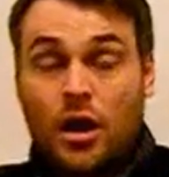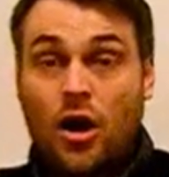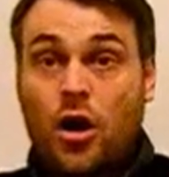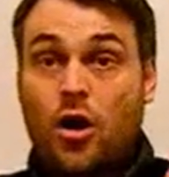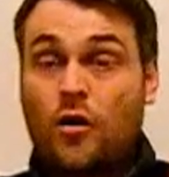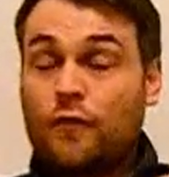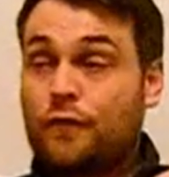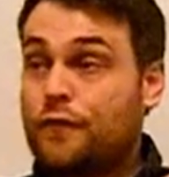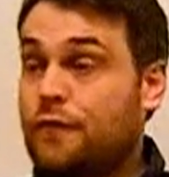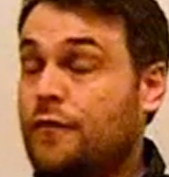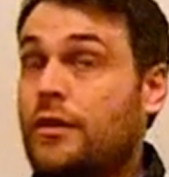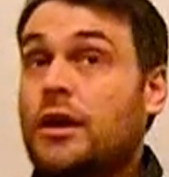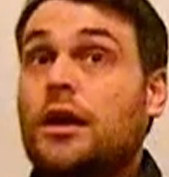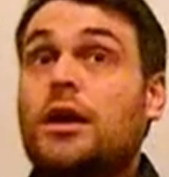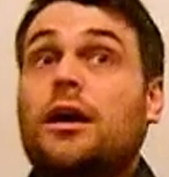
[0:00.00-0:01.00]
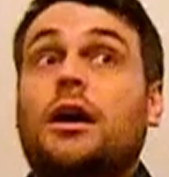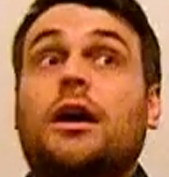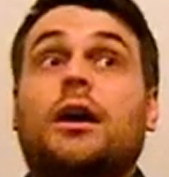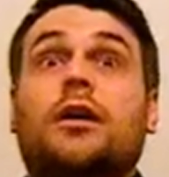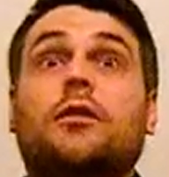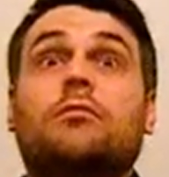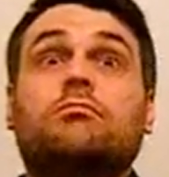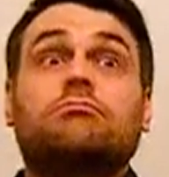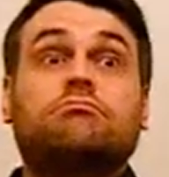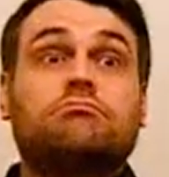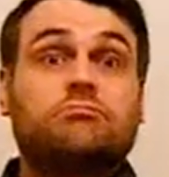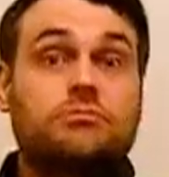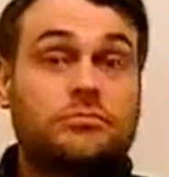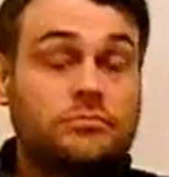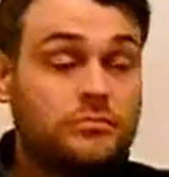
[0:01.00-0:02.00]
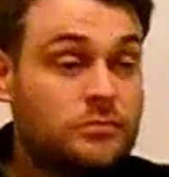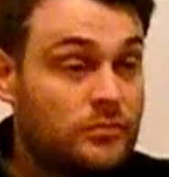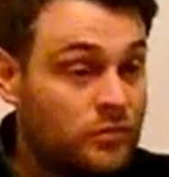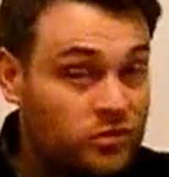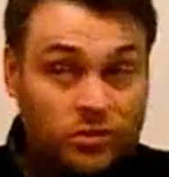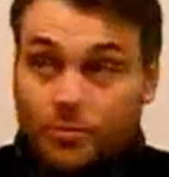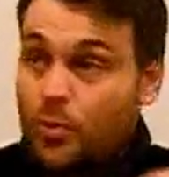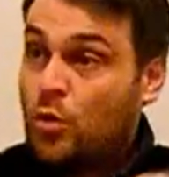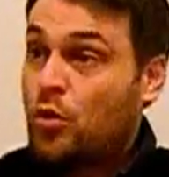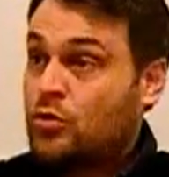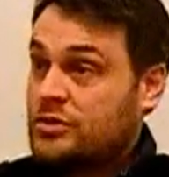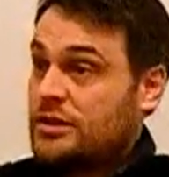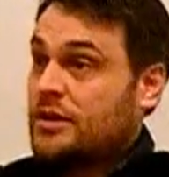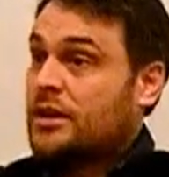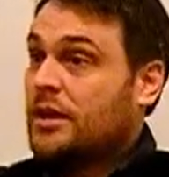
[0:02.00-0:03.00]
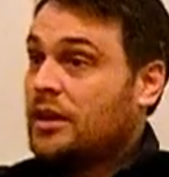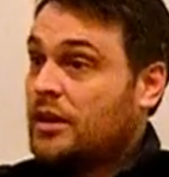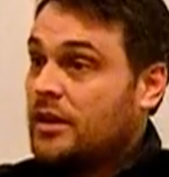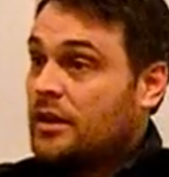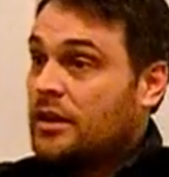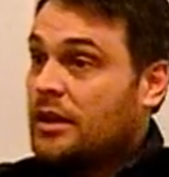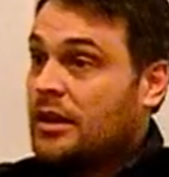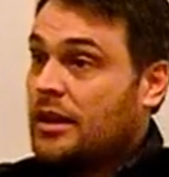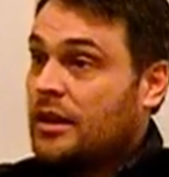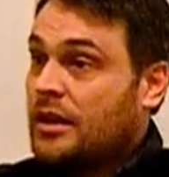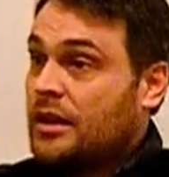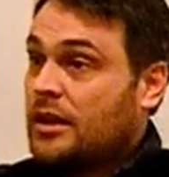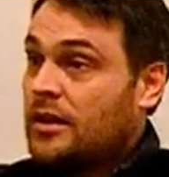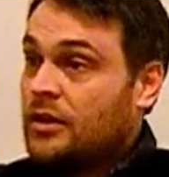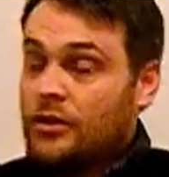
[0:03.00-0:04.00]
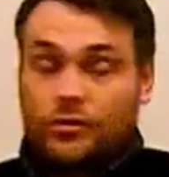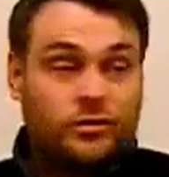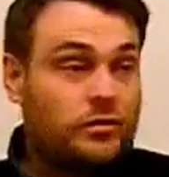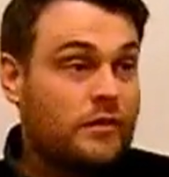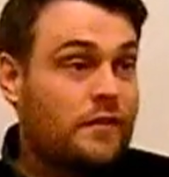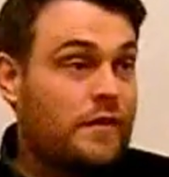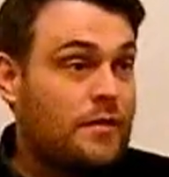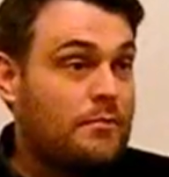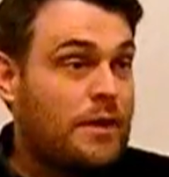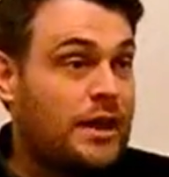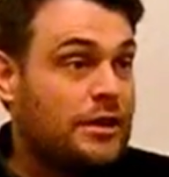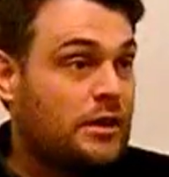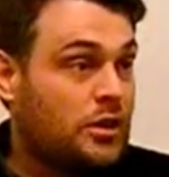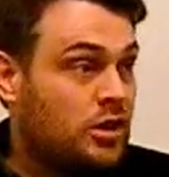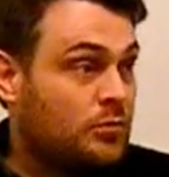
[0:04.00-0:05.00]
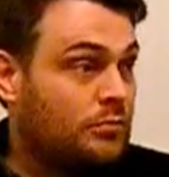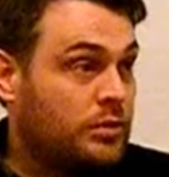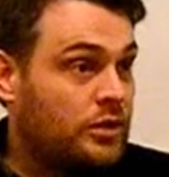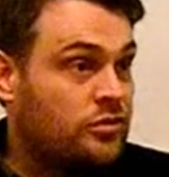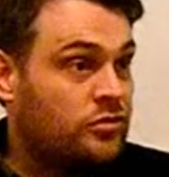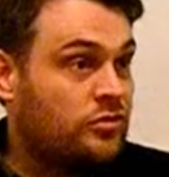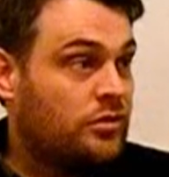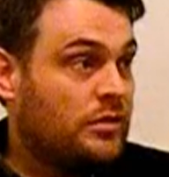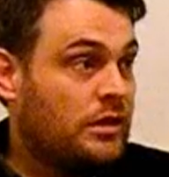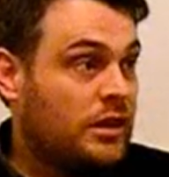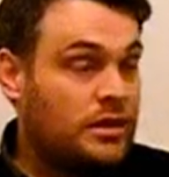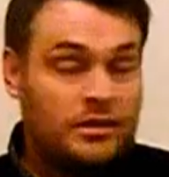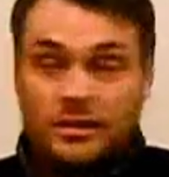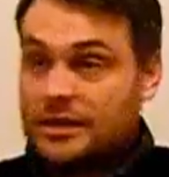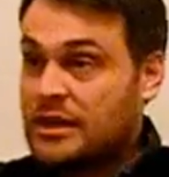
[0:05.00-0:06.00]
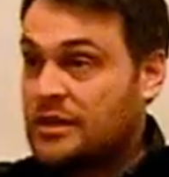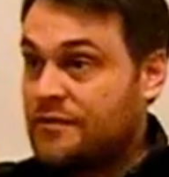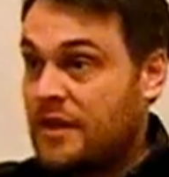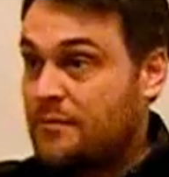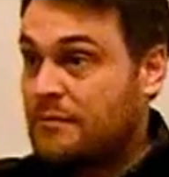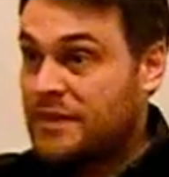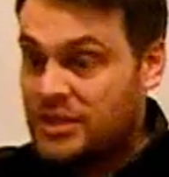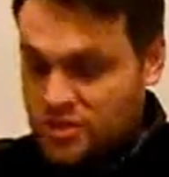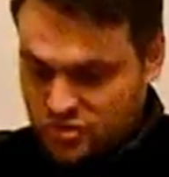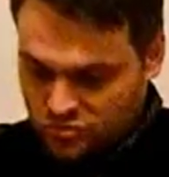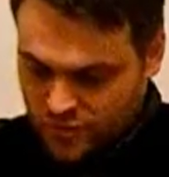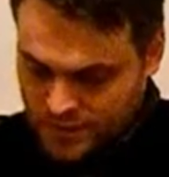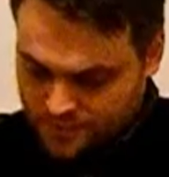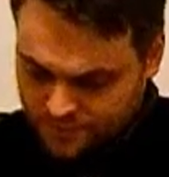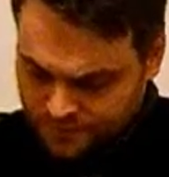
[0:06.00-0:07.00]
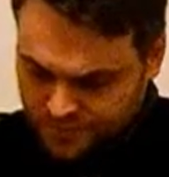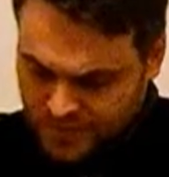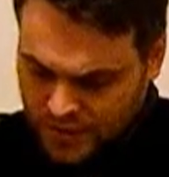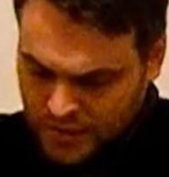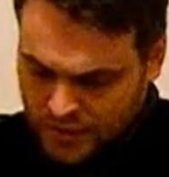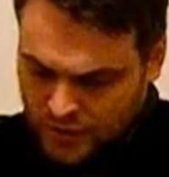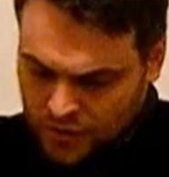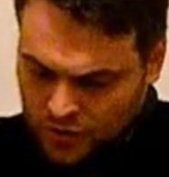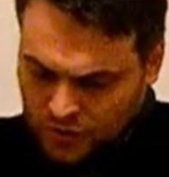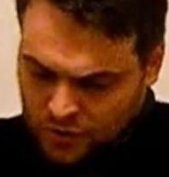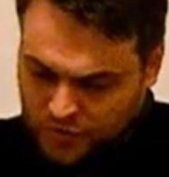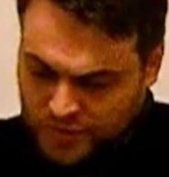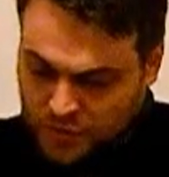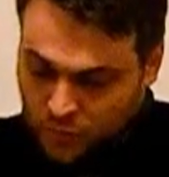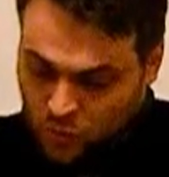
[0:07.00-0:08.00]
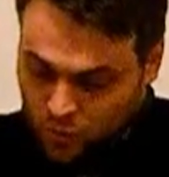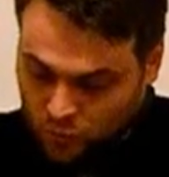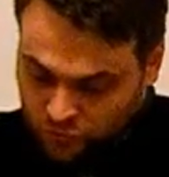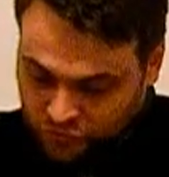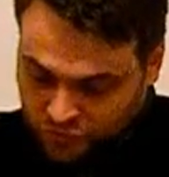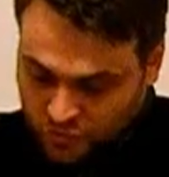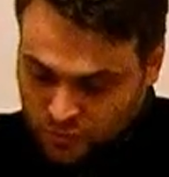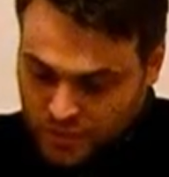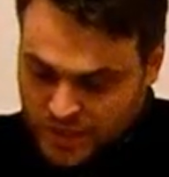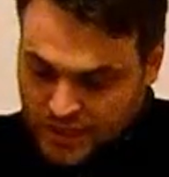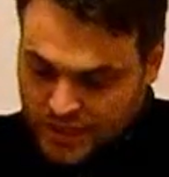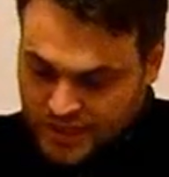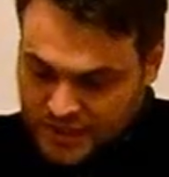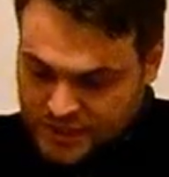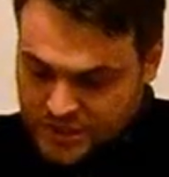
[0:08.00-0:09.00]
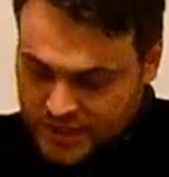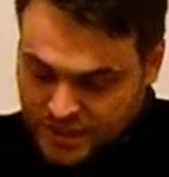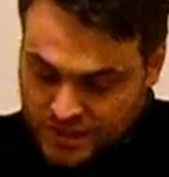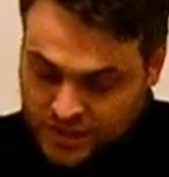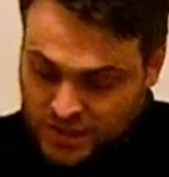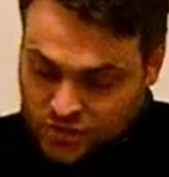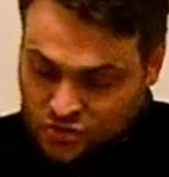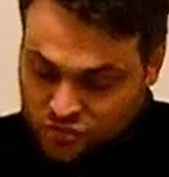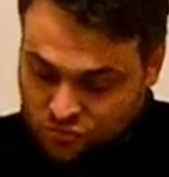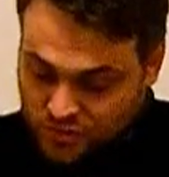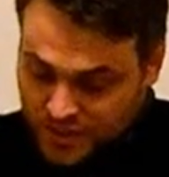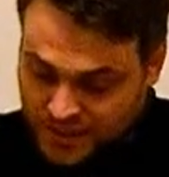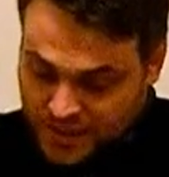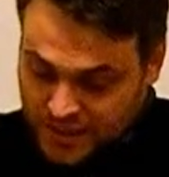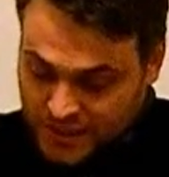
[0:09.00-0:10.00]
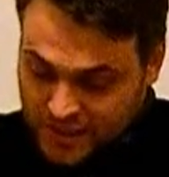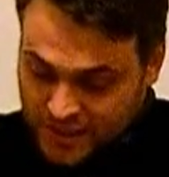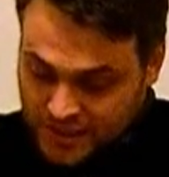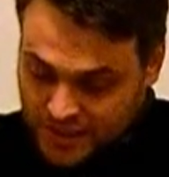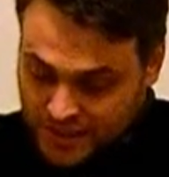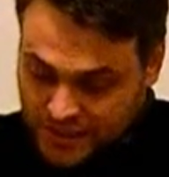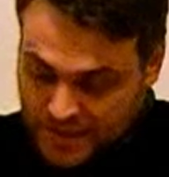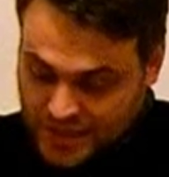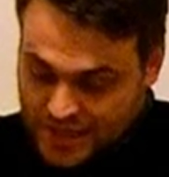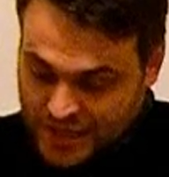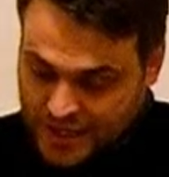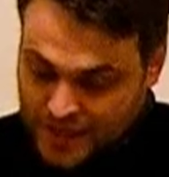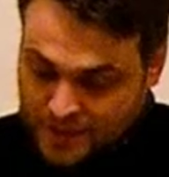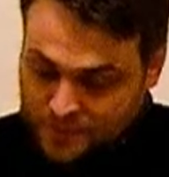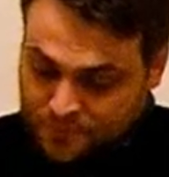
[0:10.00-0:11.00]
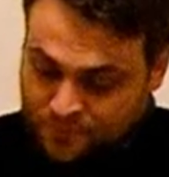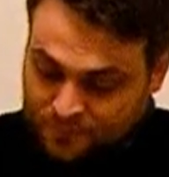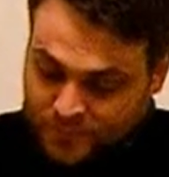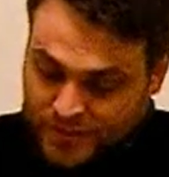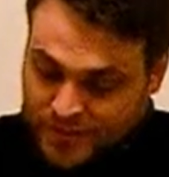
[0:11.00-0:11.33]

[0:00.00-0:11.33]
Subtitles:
of support so that they might accomplish their ministry. They were also eating and drinking, and